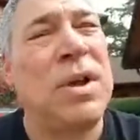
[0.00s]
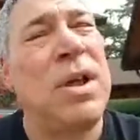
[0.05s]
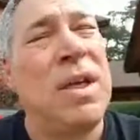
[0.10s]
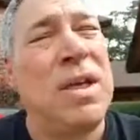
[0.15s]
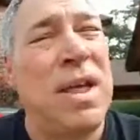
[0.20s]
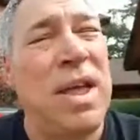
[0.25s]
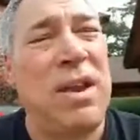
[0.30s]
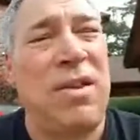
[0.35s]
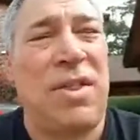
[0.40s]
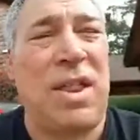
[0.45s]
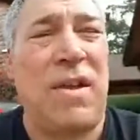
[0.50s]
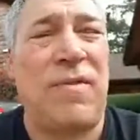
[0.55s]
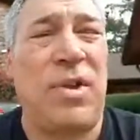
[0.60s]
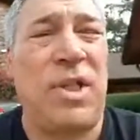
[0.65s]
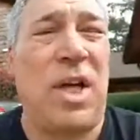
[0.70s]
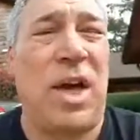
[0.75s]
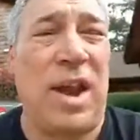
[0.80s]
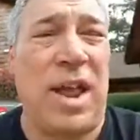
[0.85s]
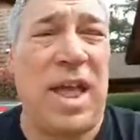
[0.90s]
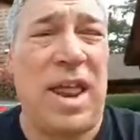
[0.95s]
It'll save you a lot
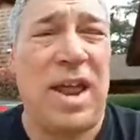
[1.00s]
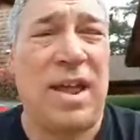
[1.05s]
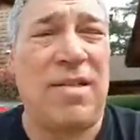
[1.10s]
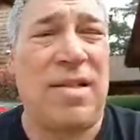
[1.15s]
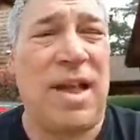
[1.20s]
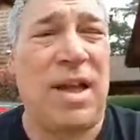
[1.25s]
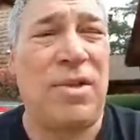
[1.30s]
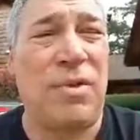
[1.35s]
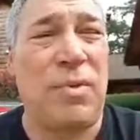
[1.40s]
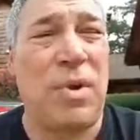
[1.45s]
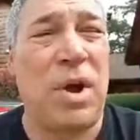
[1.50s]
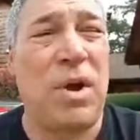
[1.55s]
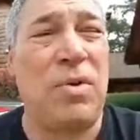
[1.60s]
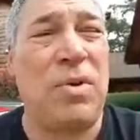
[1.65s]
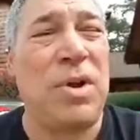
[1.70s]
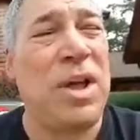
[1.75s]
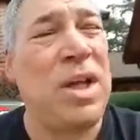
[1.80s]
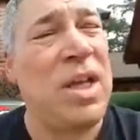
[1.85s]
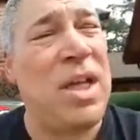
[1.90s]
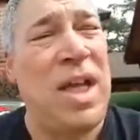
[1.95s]
of headaches down the road
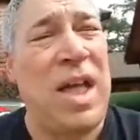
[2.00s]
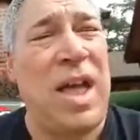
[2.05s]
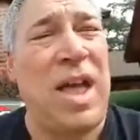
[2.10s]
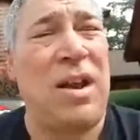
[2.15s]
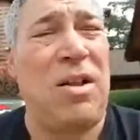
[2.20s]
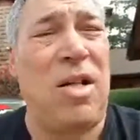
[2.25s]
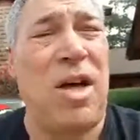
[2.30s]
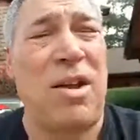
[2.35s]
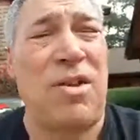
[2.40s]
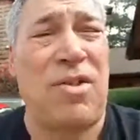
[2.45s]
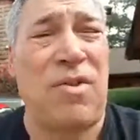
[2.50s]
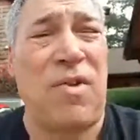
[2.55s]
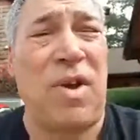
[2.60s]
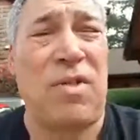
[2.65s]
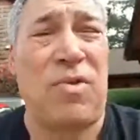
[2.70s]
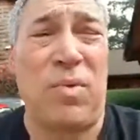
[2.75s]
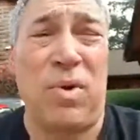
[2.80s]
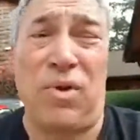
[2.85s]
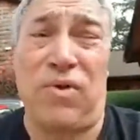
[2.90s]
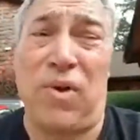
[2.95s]
and a lot of stress when
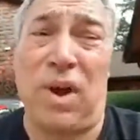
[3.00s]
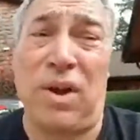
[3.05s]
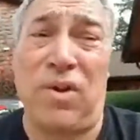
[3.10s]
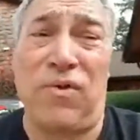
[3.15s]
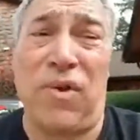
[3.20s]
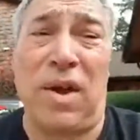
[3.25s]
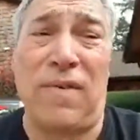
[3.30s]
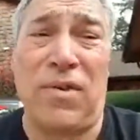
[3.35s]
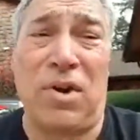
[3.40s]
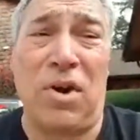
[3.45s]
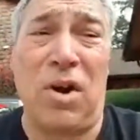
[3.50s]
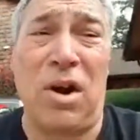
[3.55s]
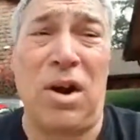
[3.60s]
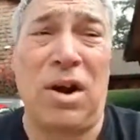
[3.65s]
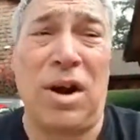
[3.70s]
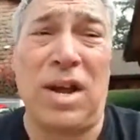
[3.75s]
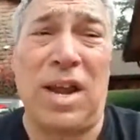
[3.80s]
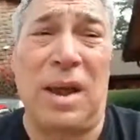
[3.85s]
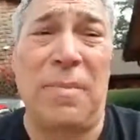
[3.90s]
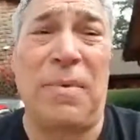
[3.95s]
you're trying to drive a car and
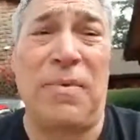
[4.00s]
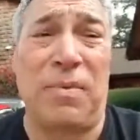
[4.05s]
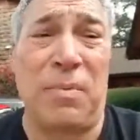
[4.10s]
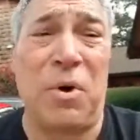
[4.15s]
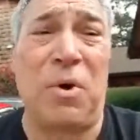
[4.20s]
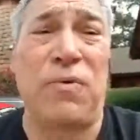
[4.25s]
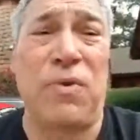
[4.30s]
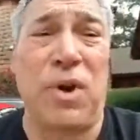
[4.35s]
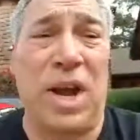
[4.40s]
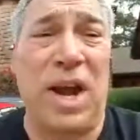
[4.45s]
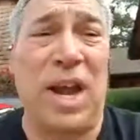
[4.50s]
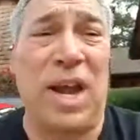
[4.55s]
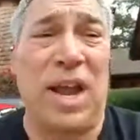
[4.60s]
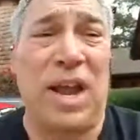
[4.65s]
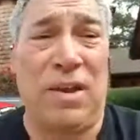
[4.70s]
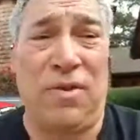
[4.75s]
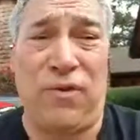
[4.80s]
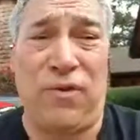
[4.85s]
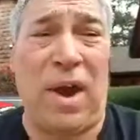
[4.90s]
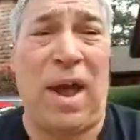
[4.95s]
keep it from overheating in
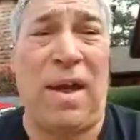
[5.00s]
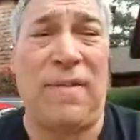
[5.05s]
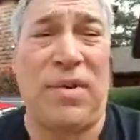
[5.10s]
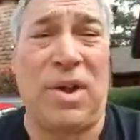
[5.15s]
traffic.